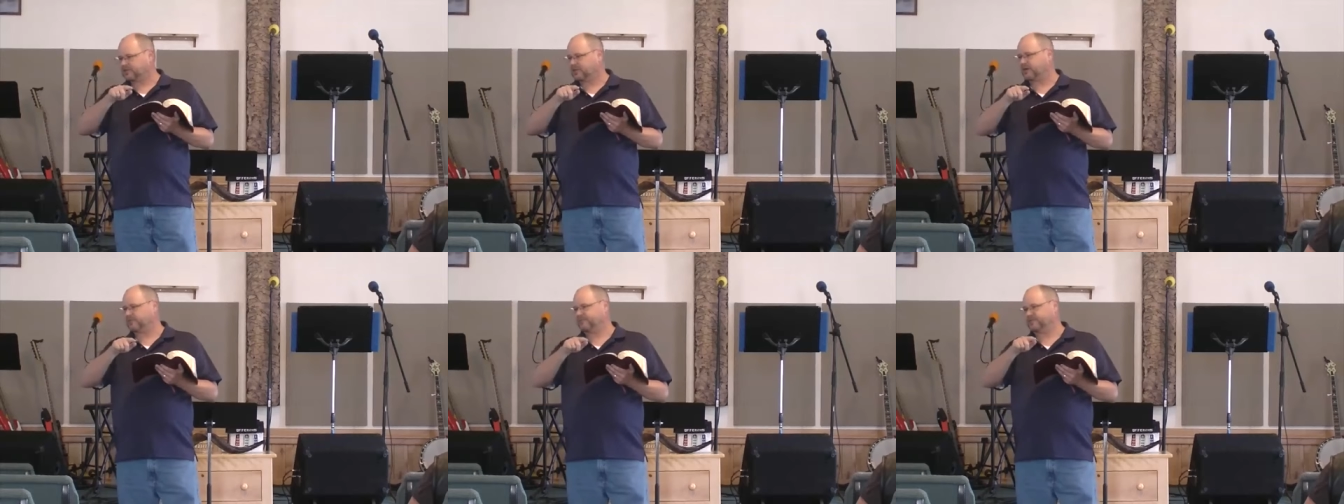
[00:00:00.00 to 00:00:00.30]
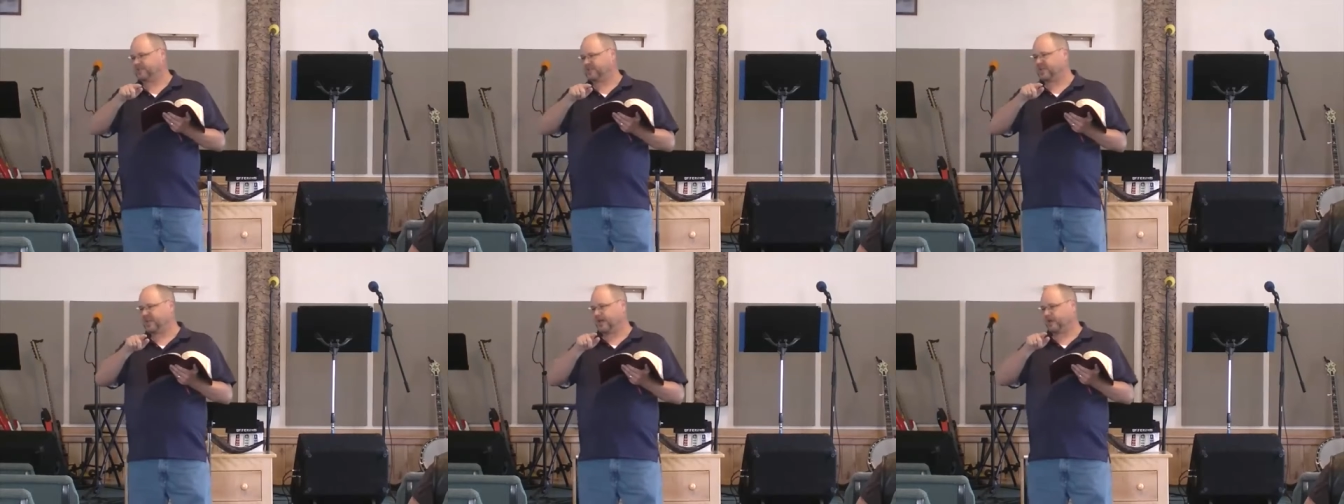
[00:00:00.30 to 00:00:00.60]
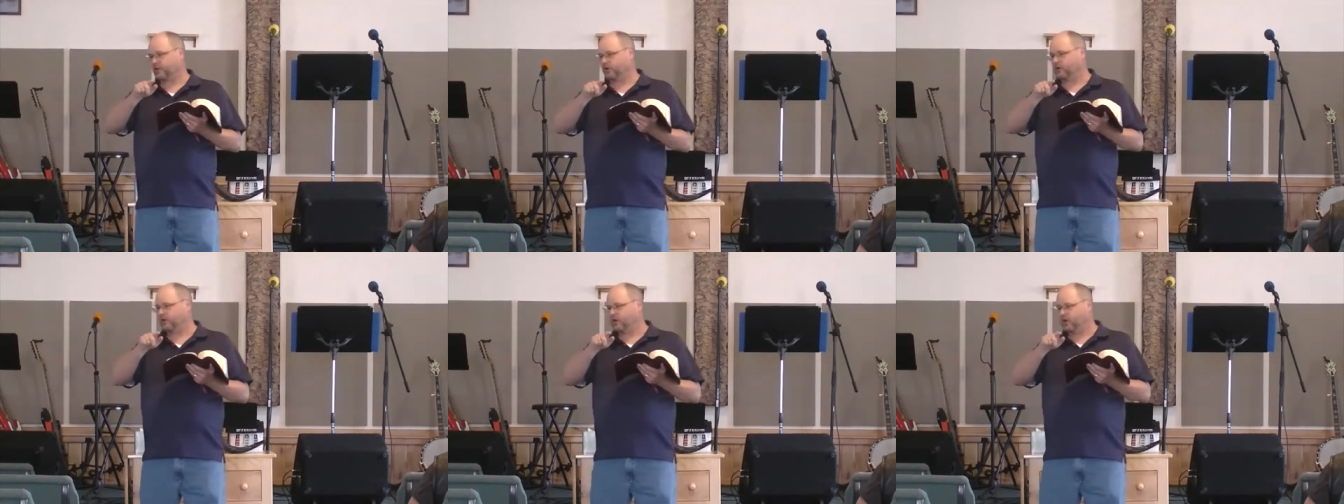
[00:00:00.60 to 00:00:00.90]
stuff
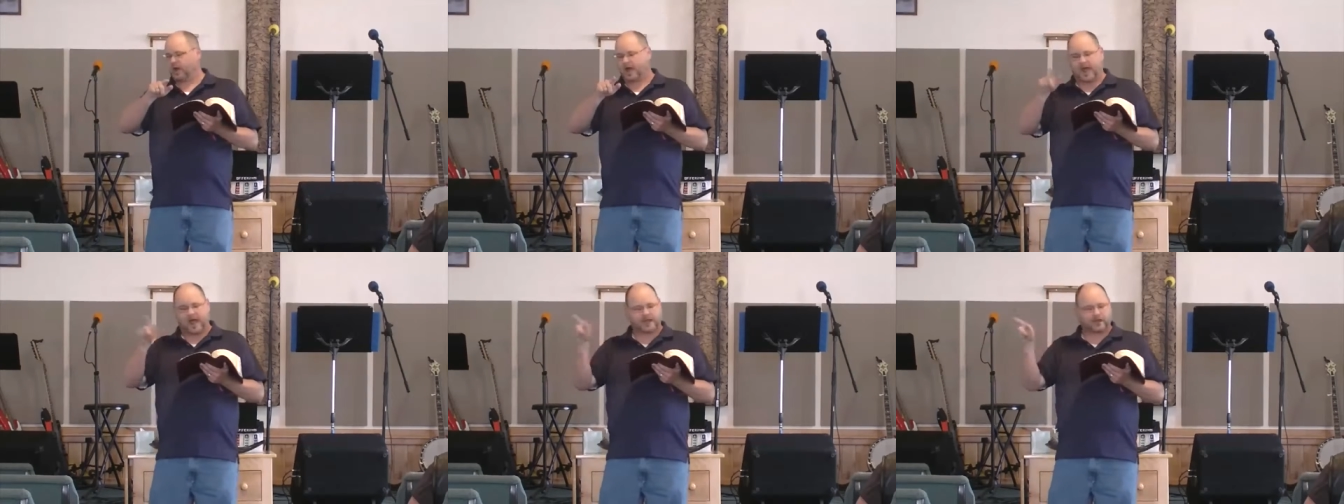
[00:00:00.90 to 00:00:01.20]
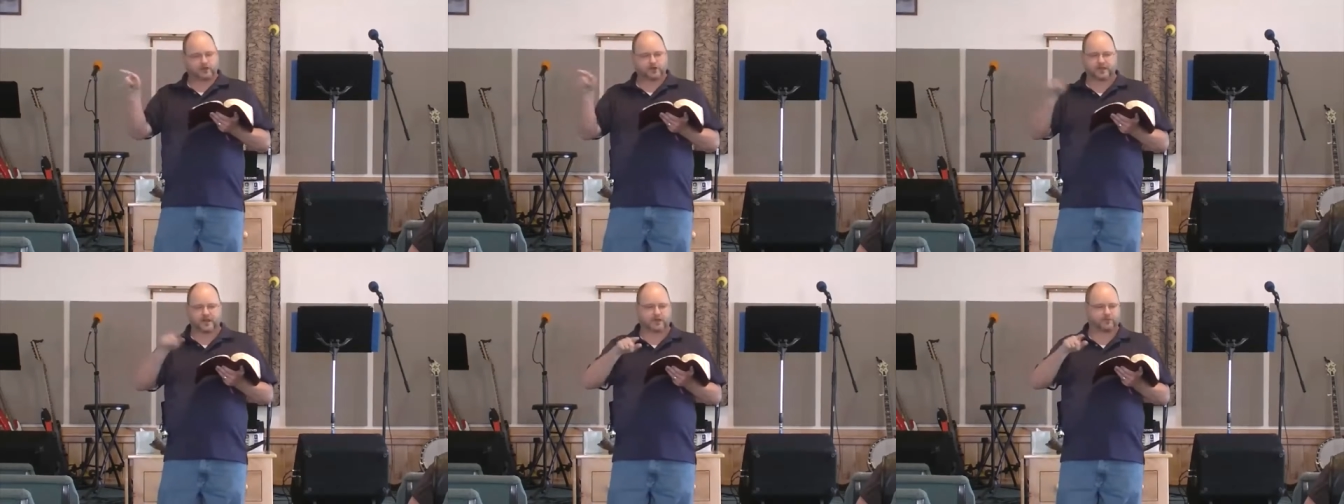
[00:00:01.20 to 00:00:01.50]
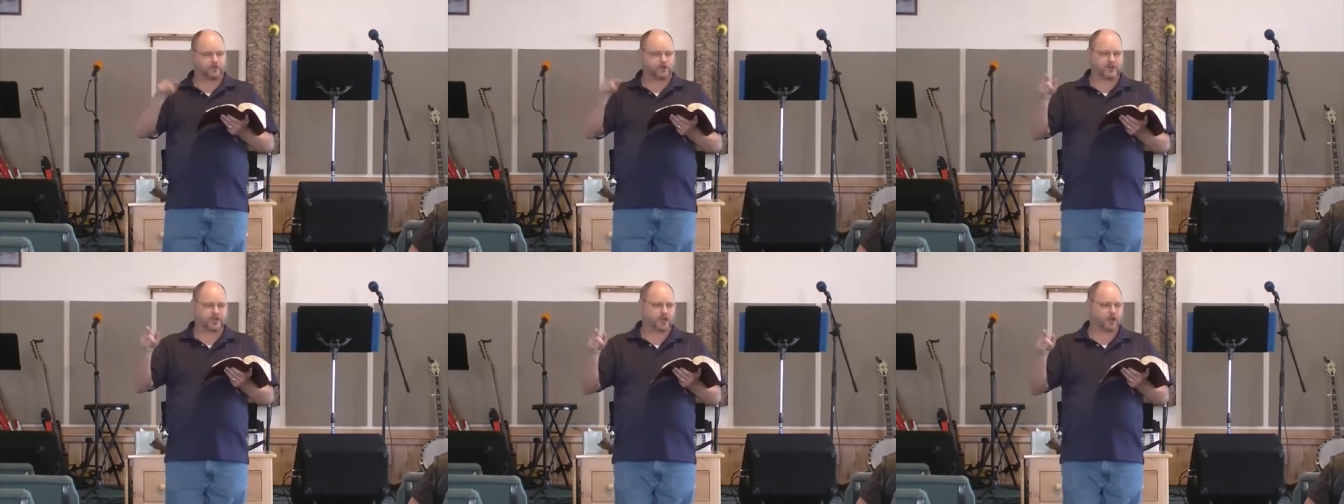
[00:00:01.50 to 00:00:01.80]
together. I could
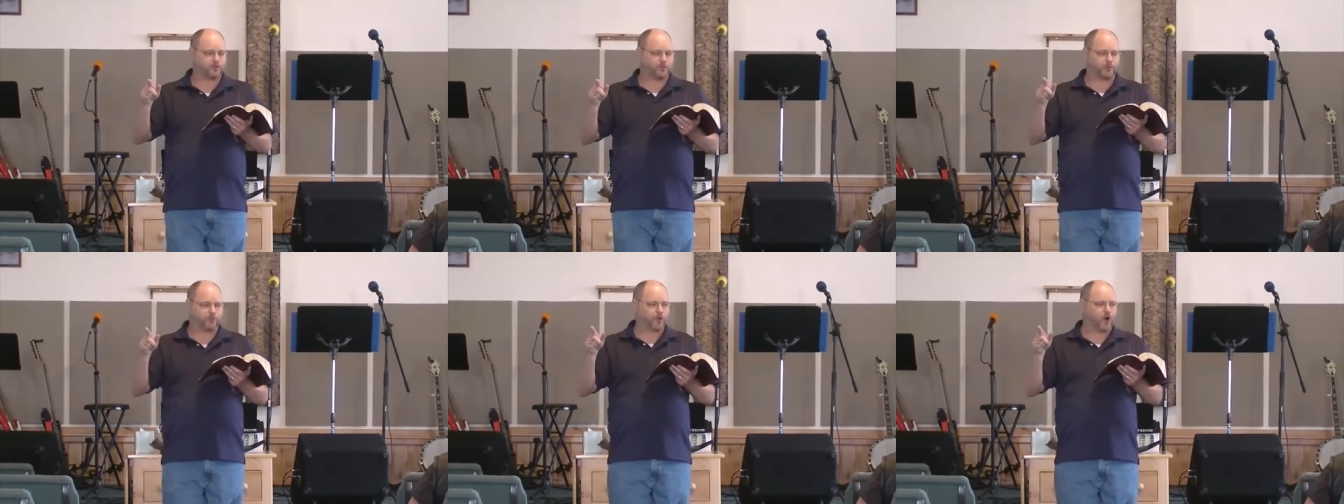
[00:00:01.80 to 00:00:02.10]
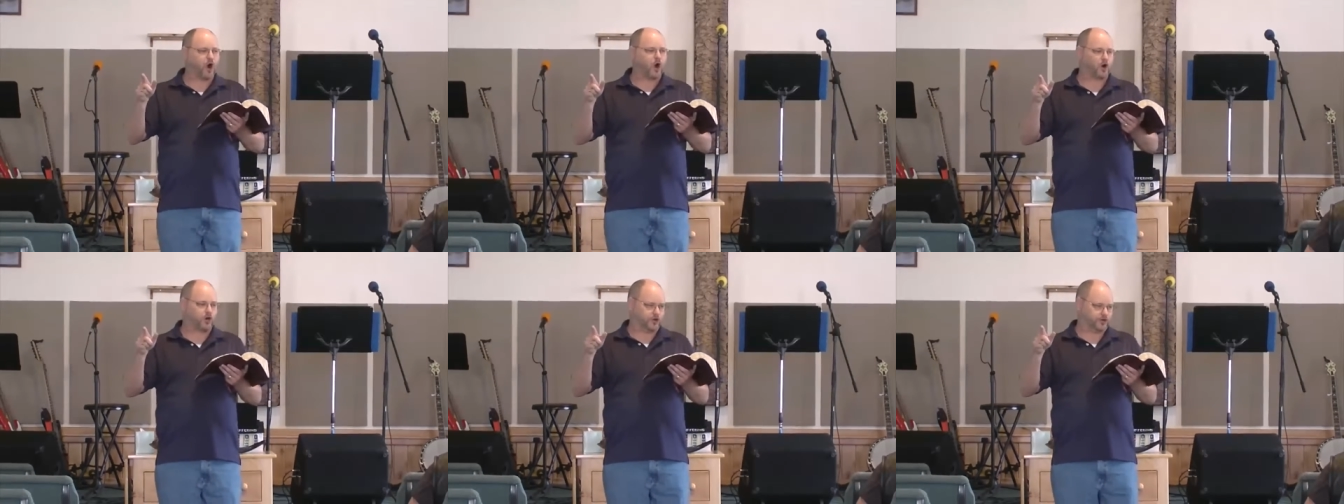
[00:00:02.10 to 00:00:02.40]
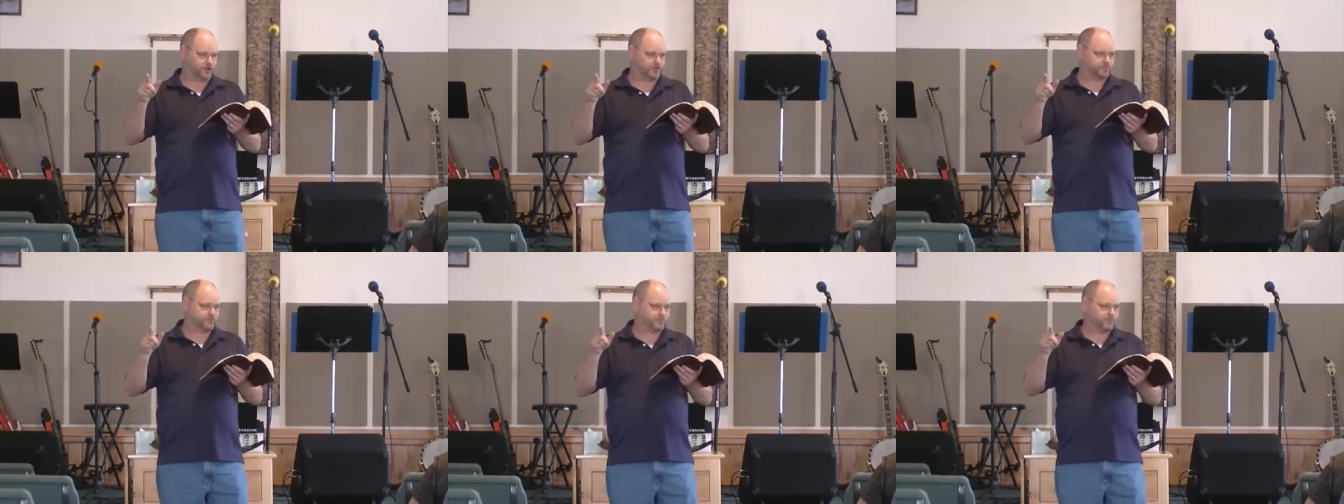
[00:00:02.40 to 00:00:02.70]
never tell them
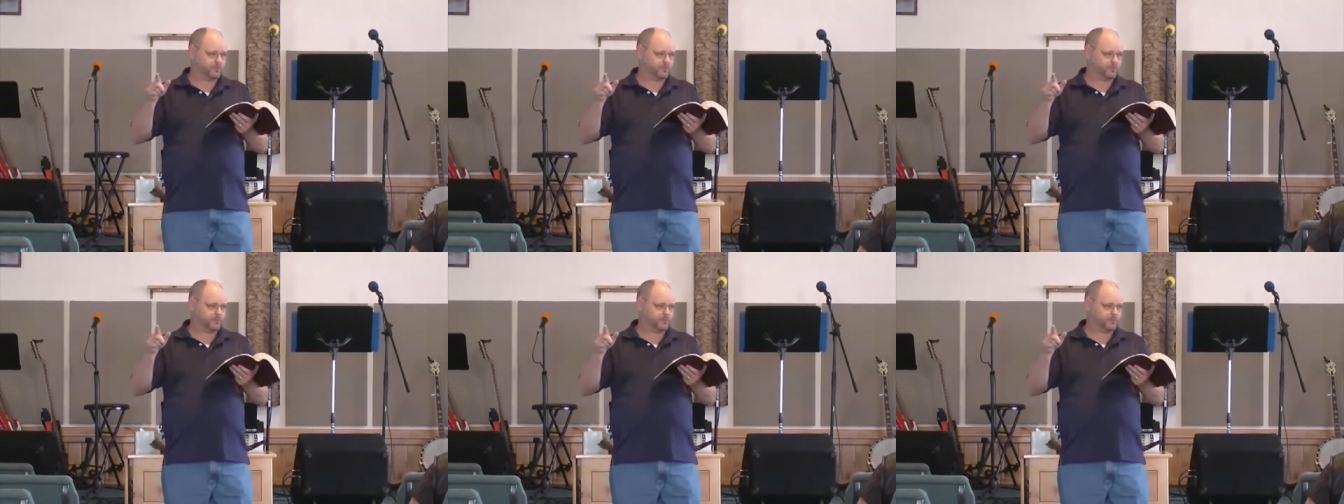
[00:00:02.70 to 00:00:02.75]
apart.